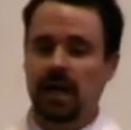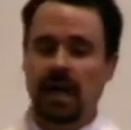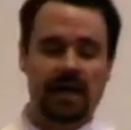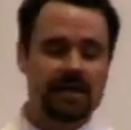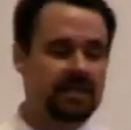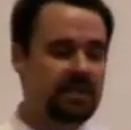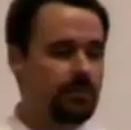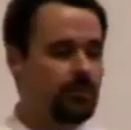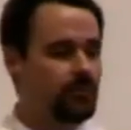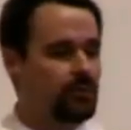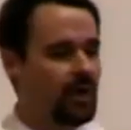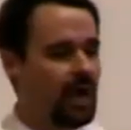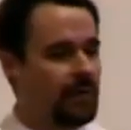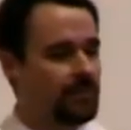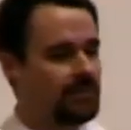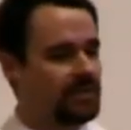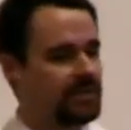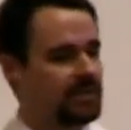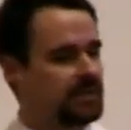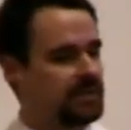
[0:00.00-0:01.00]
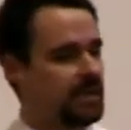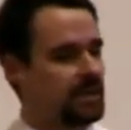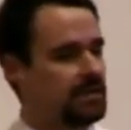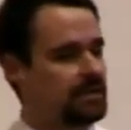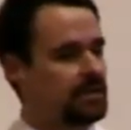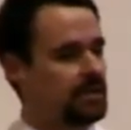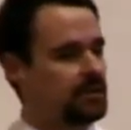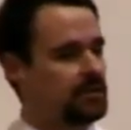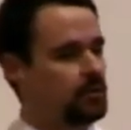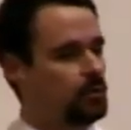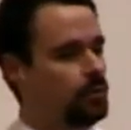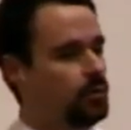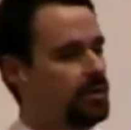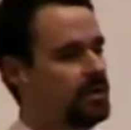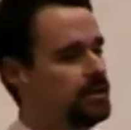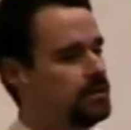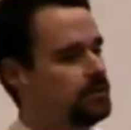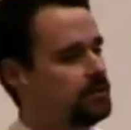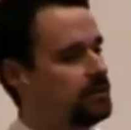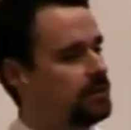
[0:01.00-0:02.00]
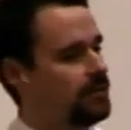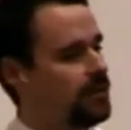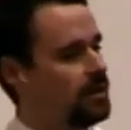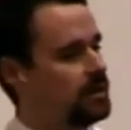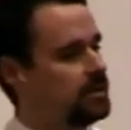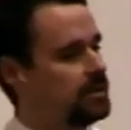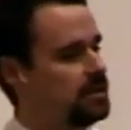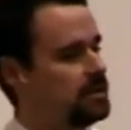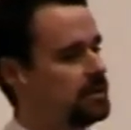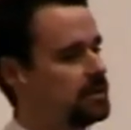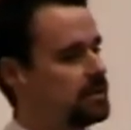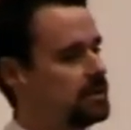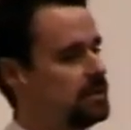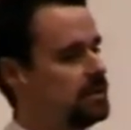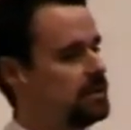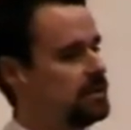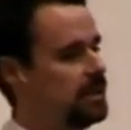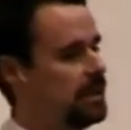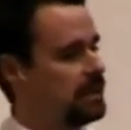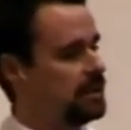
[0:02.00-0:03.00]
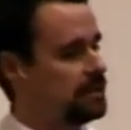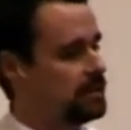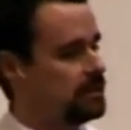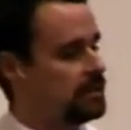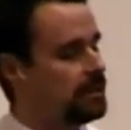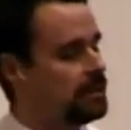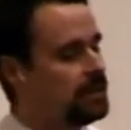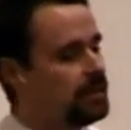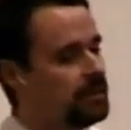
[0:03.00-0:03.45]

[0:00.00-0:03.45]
as he promises us that the winter of our discontent